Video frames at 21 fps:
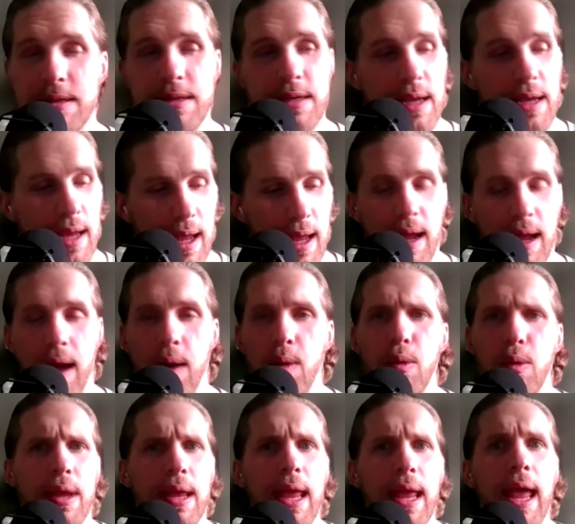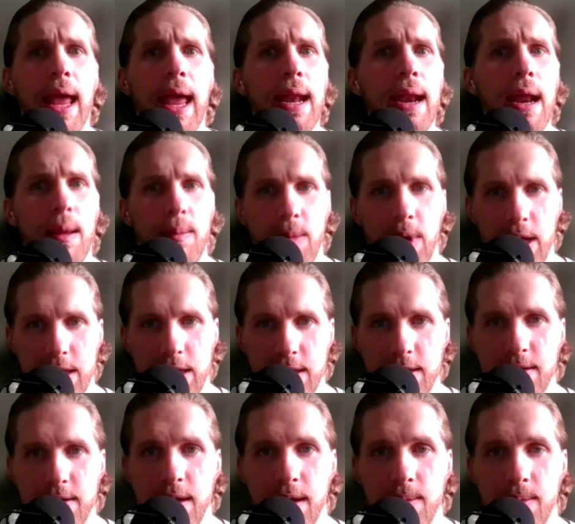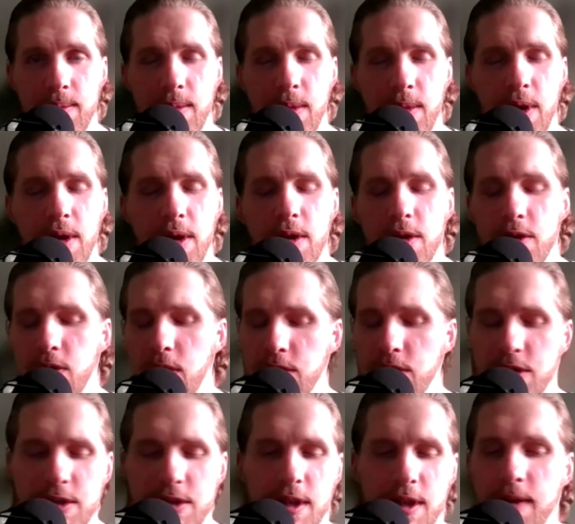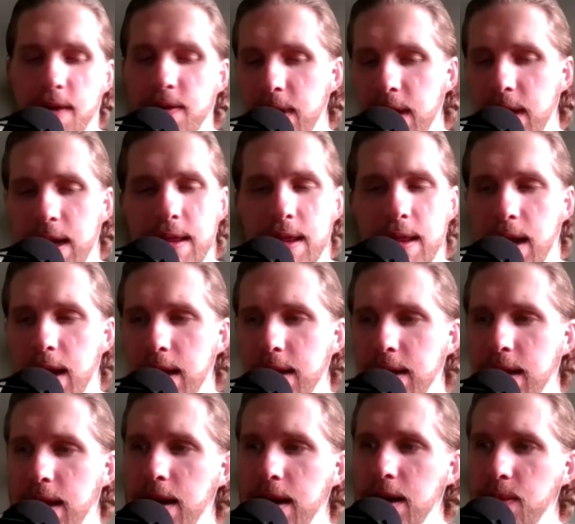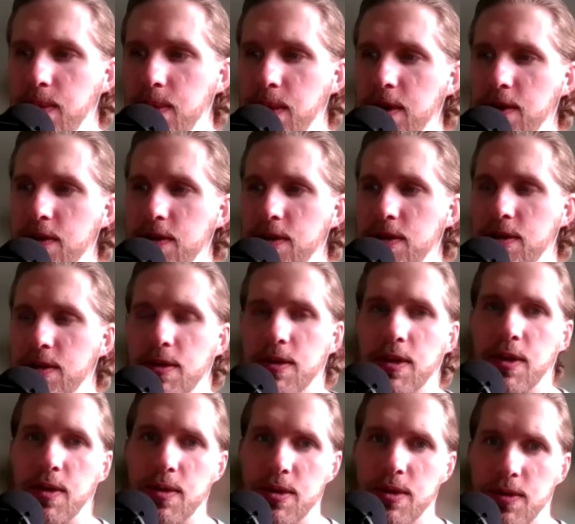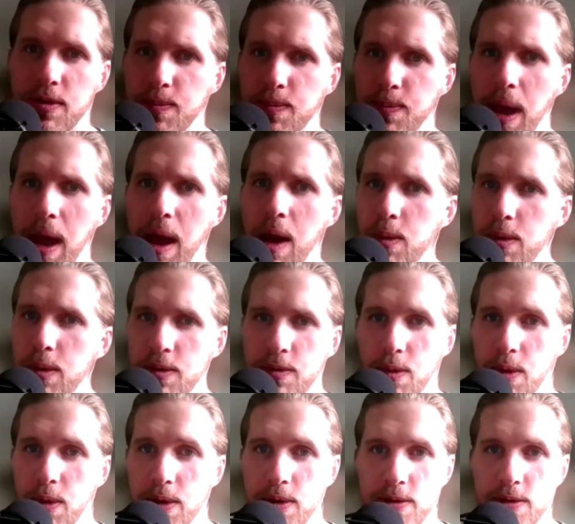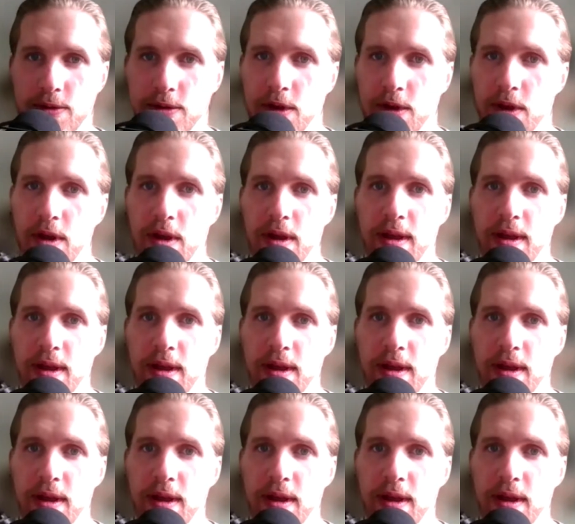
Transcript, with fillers: It's like, hey, how can I make the time? So I just mm-hmm. love hitting that identity piece and the, the, the power of words